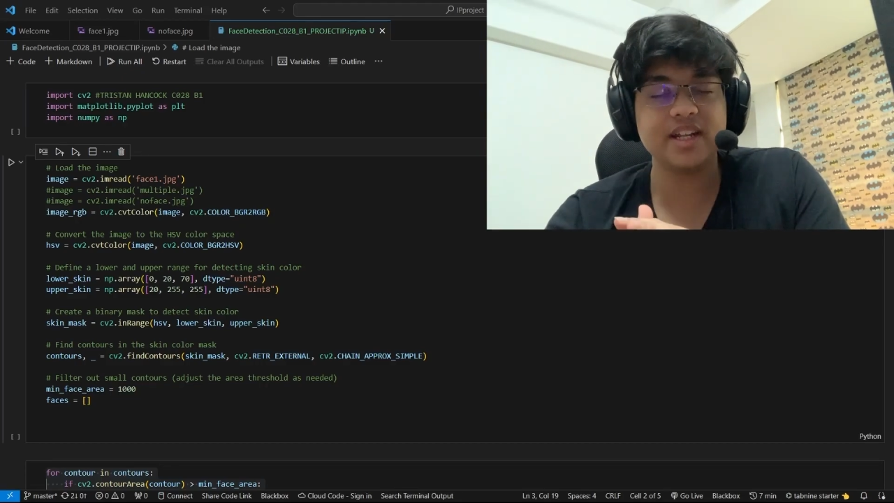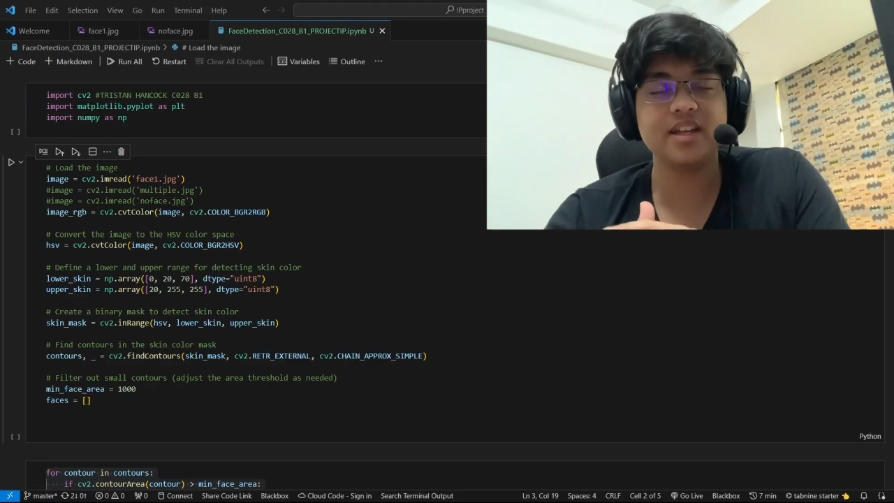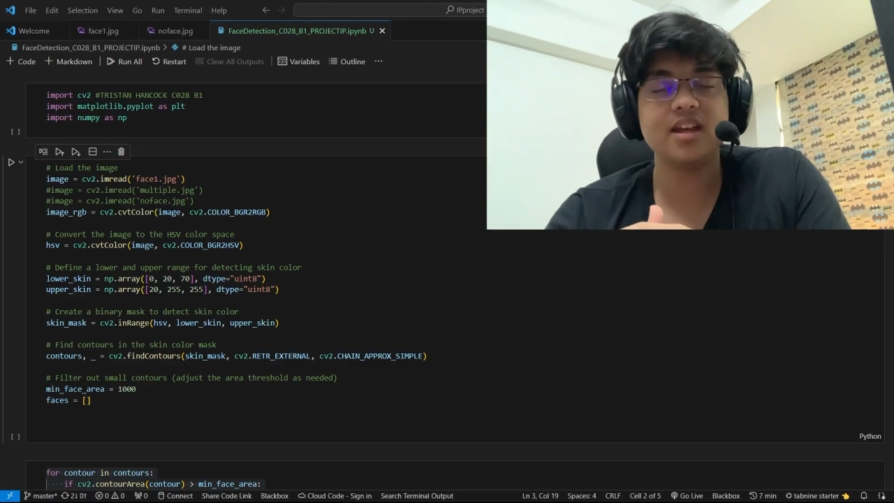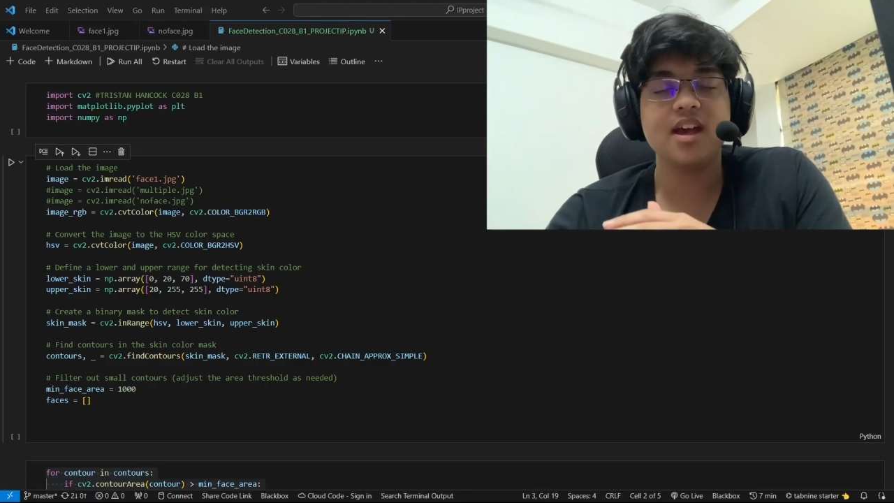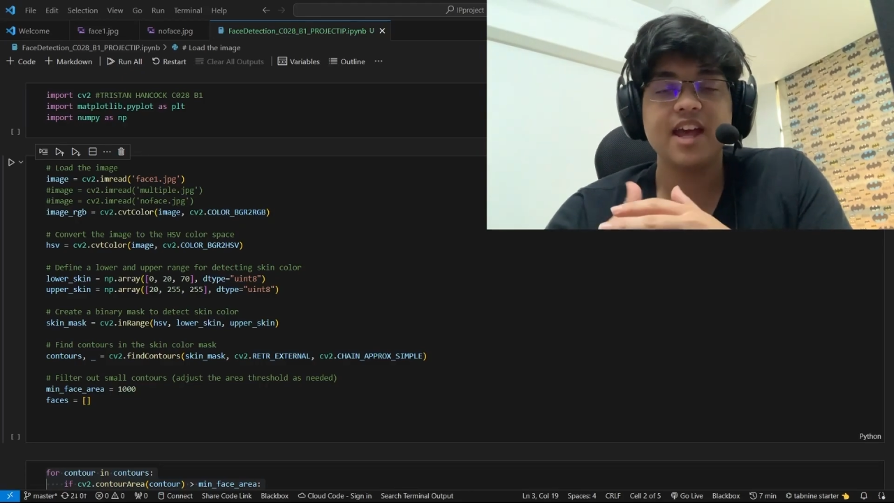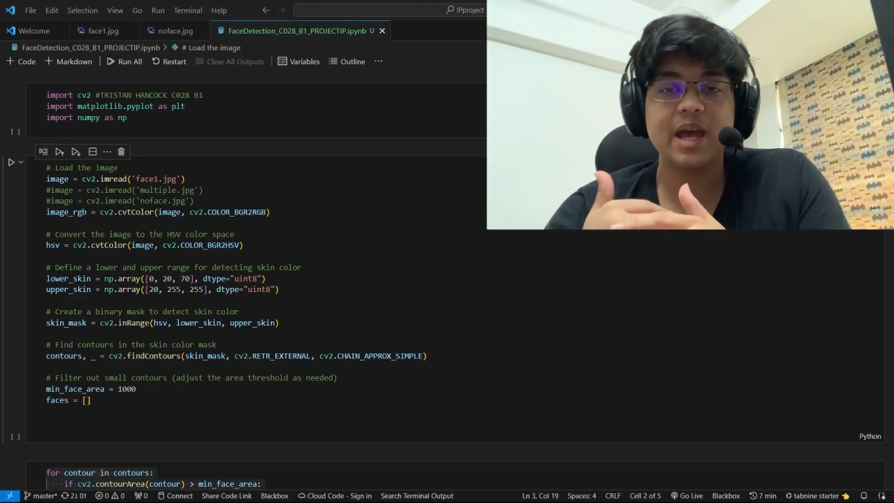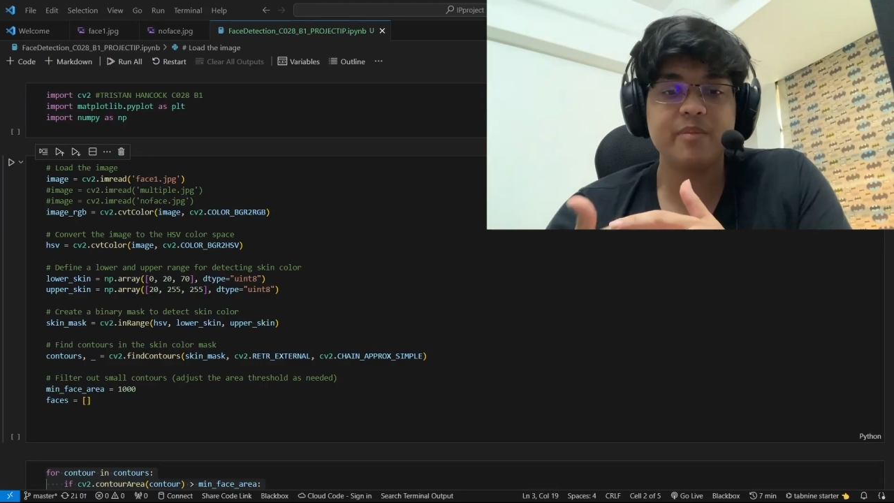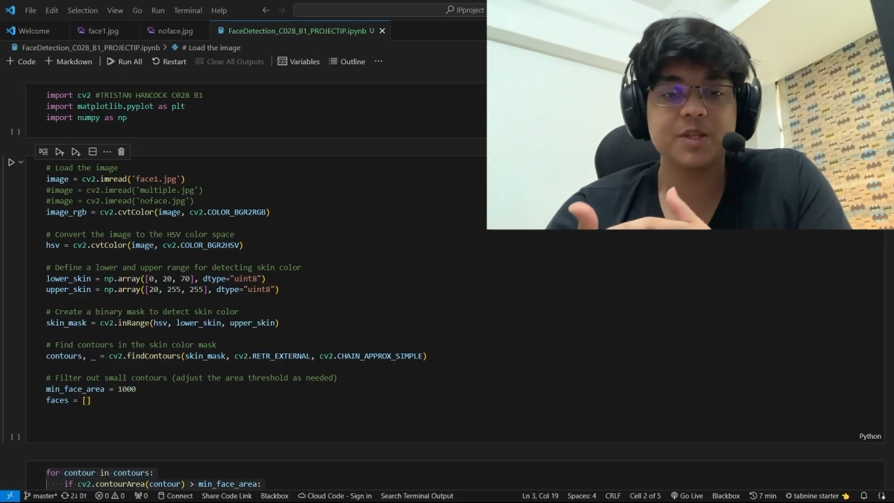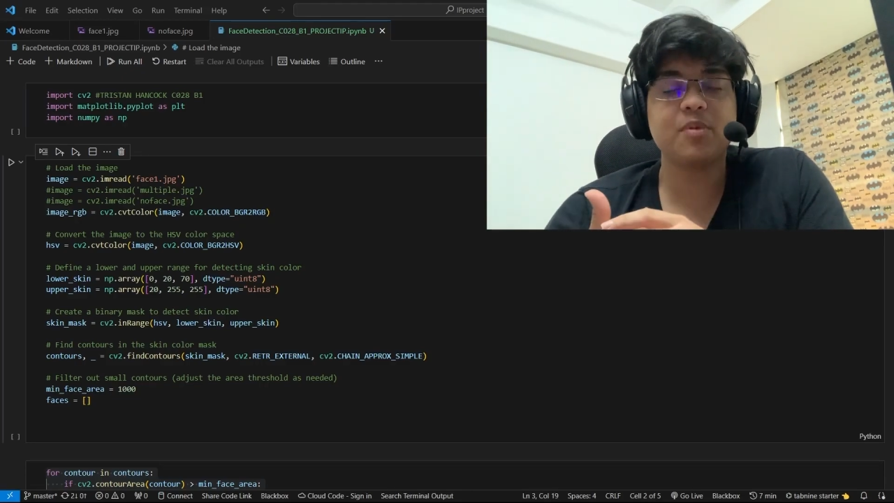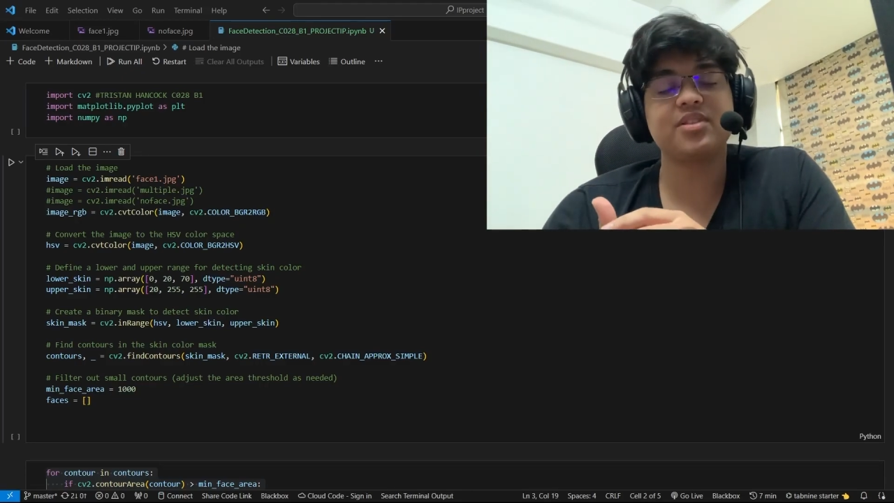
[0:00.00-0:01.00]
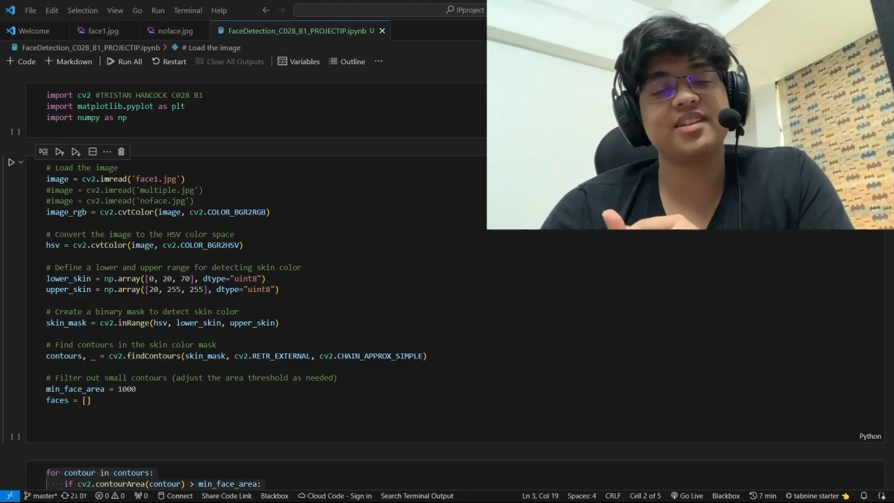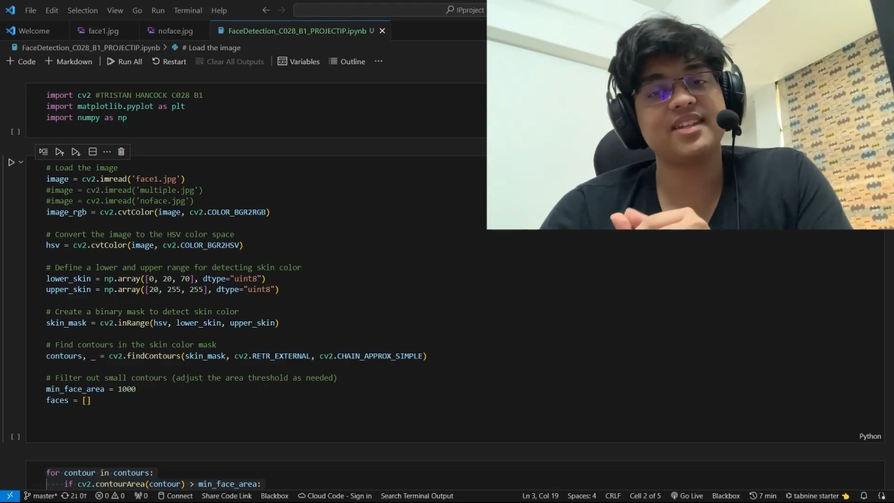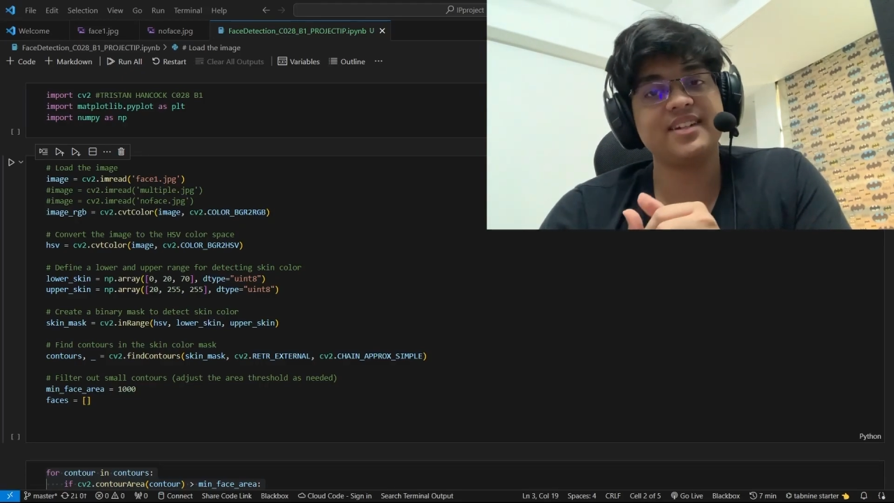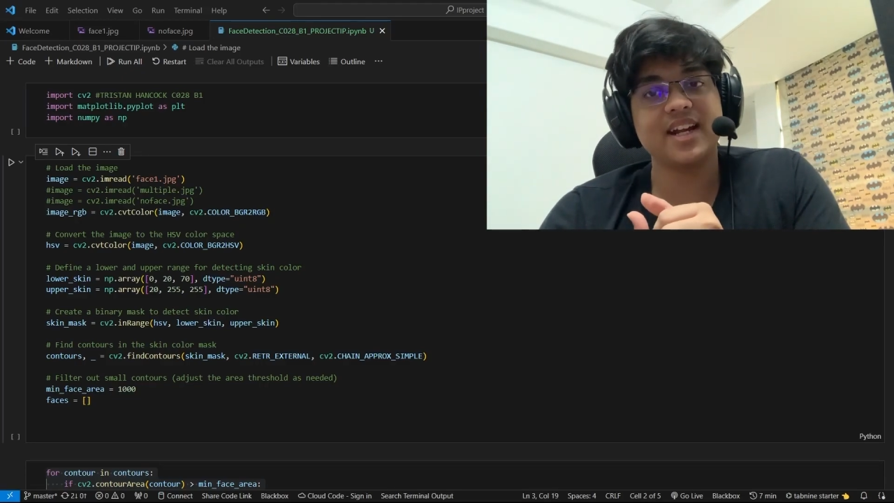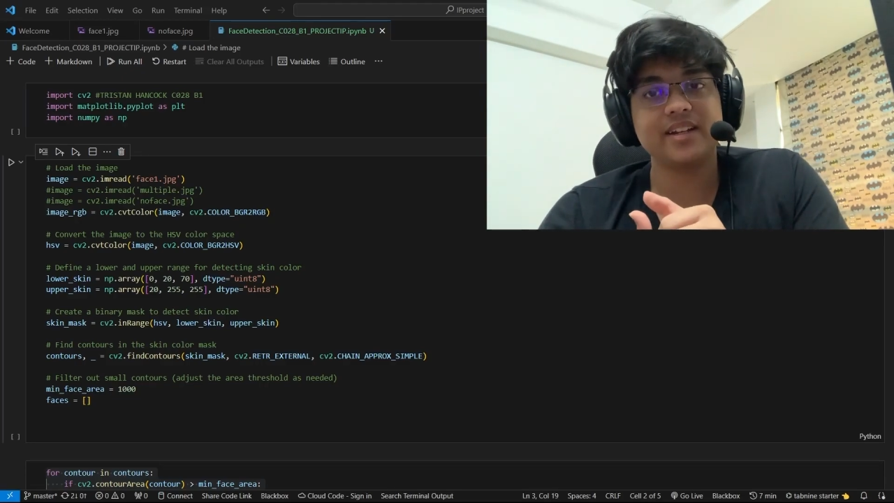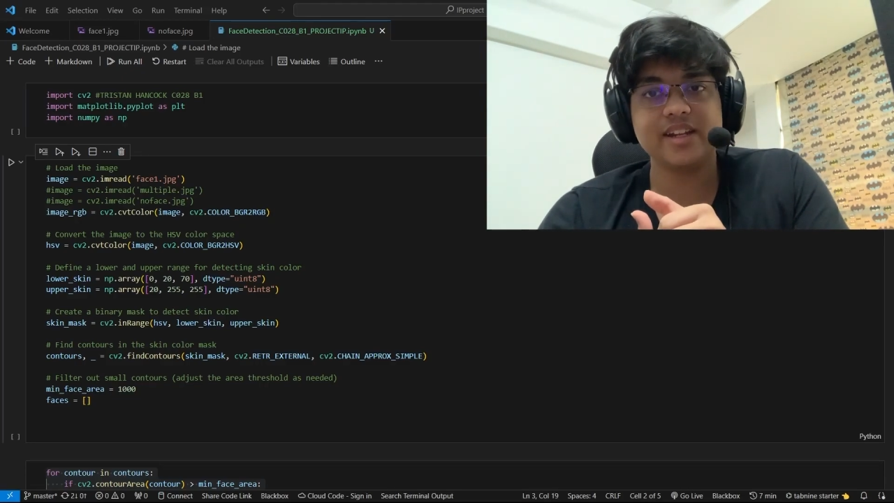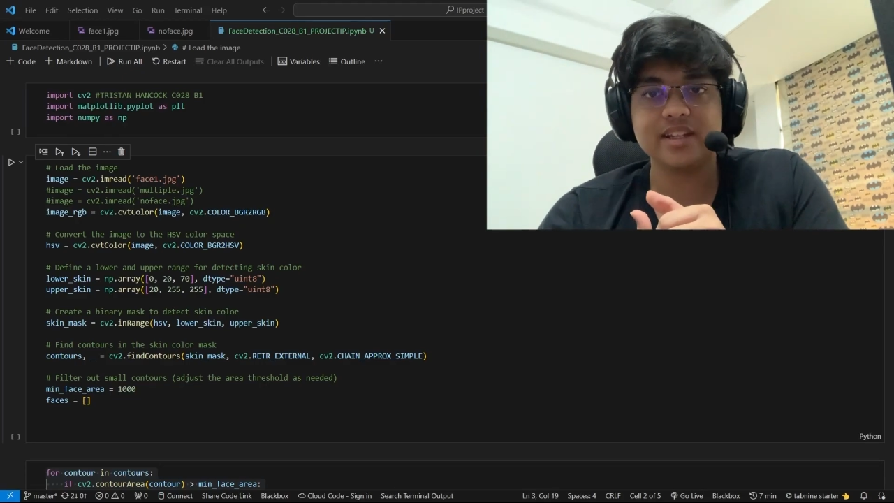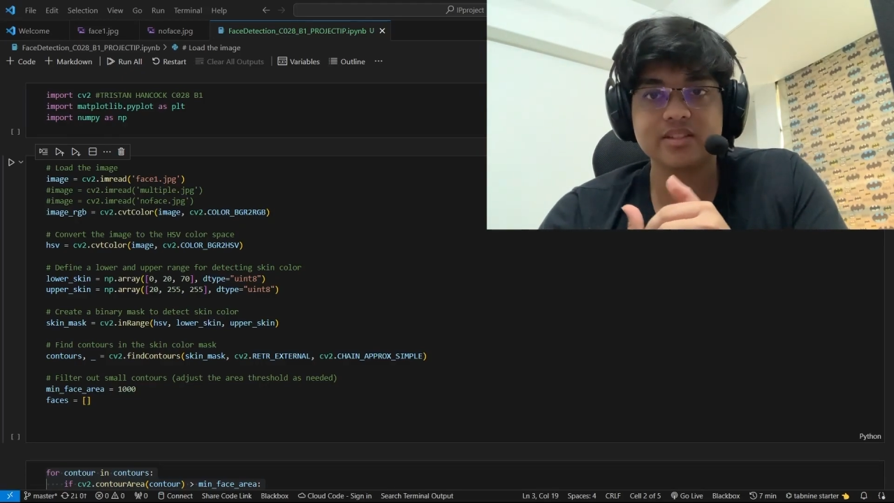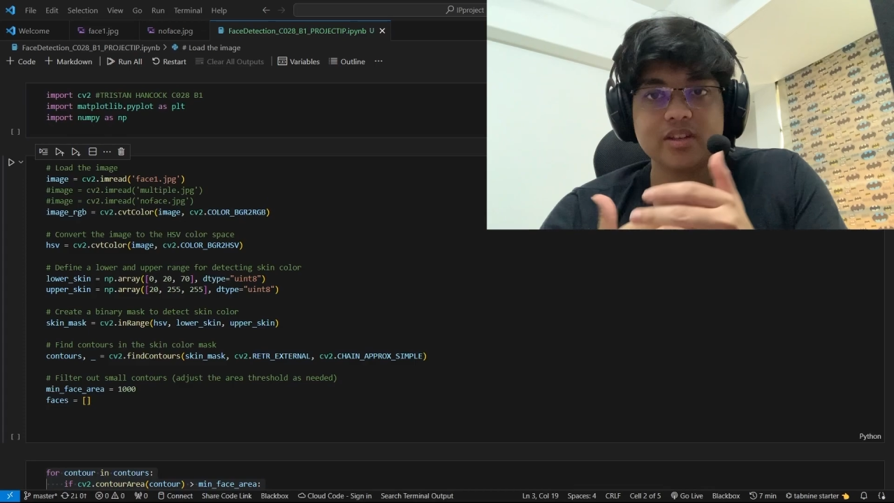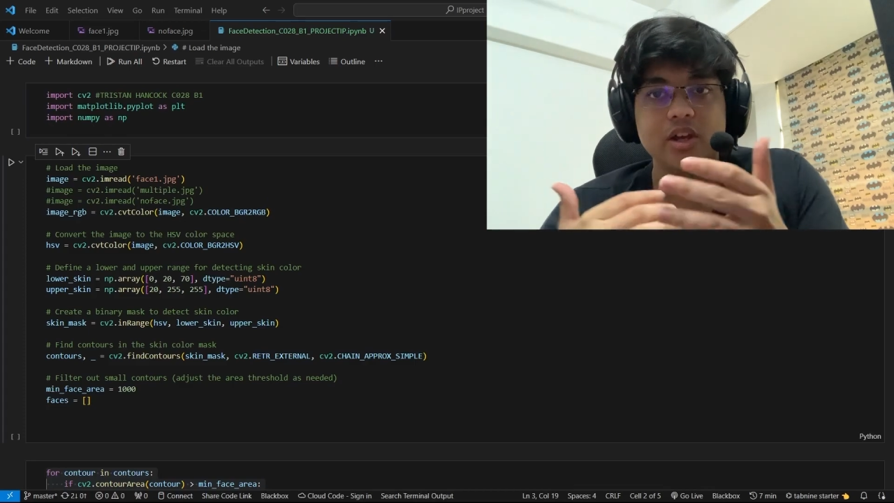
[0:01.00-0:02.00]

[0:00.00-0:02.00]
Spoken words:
the image processing techniques